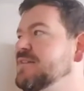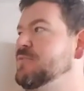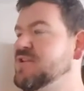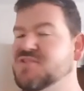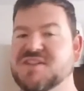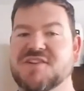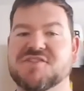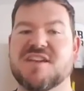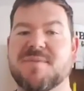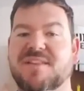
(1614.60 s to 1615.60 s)
what your schedule
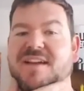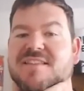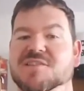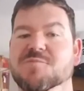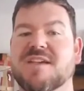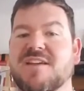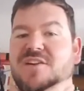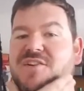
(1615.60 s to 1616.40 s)
is going to be like this weekend.